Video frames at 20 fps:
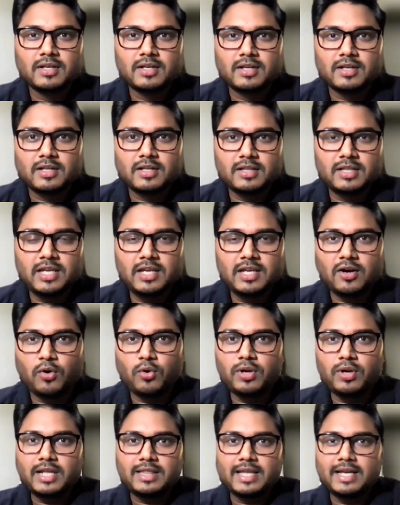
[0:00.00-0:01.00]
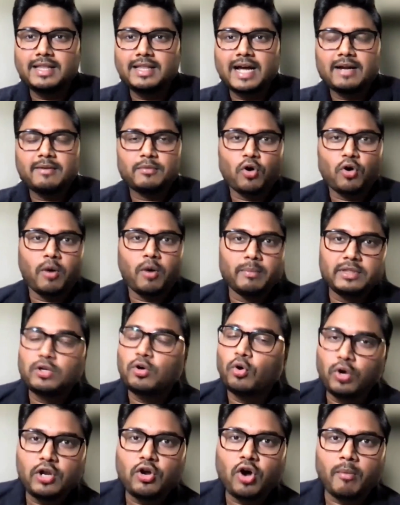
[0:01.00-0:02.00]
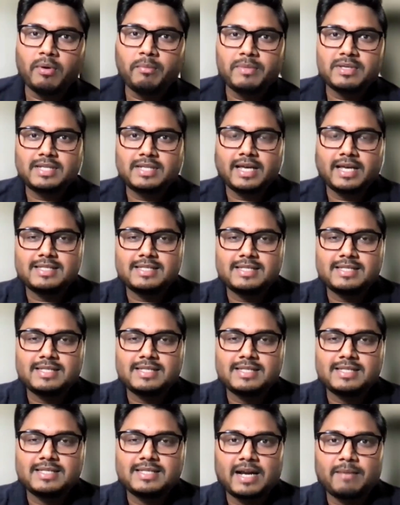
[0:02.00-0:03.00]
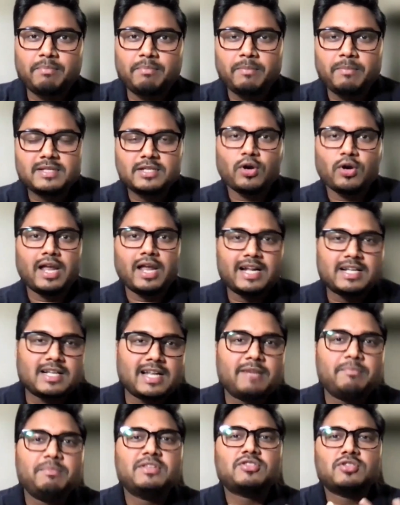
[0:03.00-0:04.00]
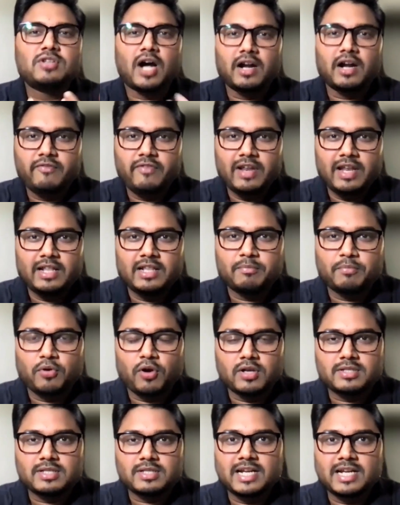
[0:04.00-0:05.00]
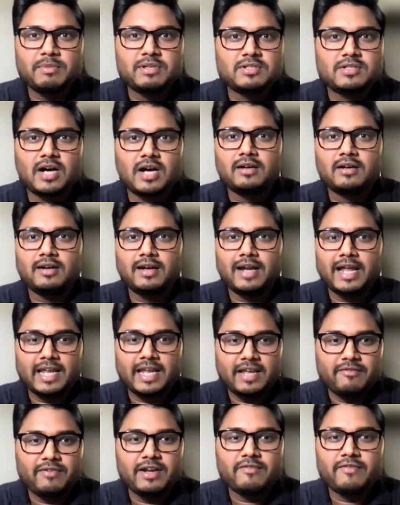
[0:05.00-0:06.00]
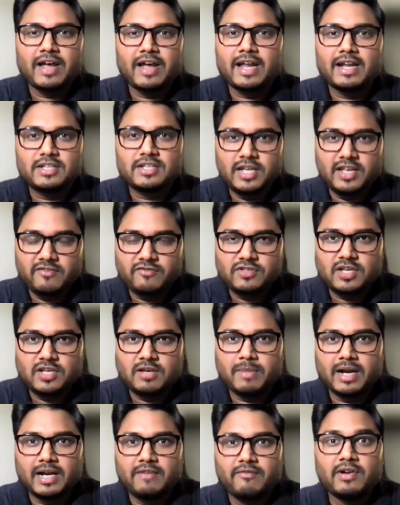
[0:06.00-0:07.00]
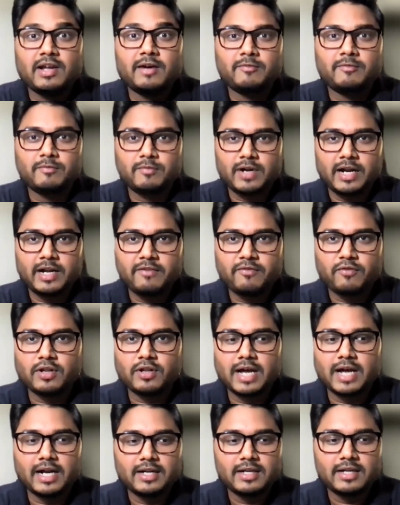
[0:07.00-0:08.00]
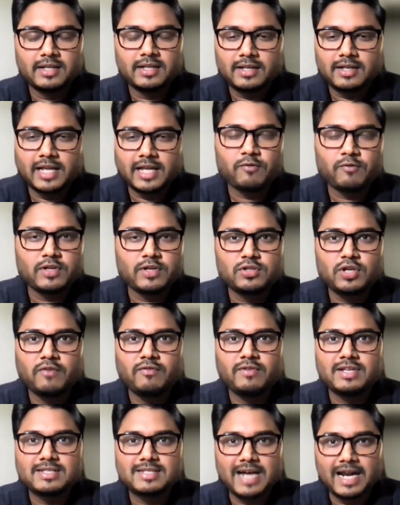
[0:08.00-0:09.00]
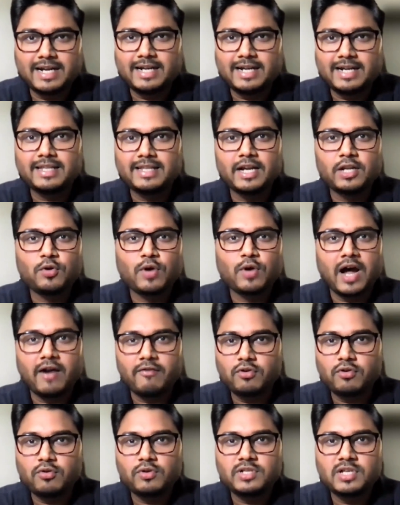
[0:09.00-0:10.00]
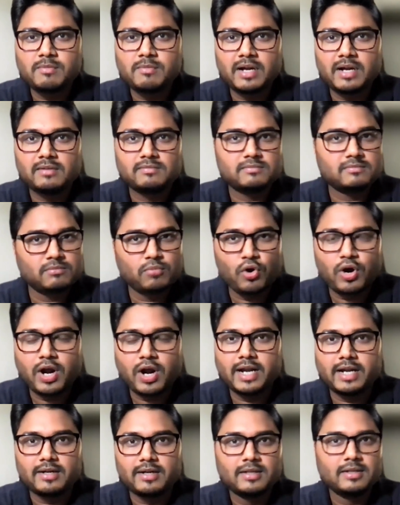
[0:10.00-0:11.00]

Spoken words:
the only thing that the only common mistake is that people say, okay, let me start feeling the process. Let me start, like, even if I can give GMAT, even I'm ready for that. Like once you have decided that you have to do GMAT, book it.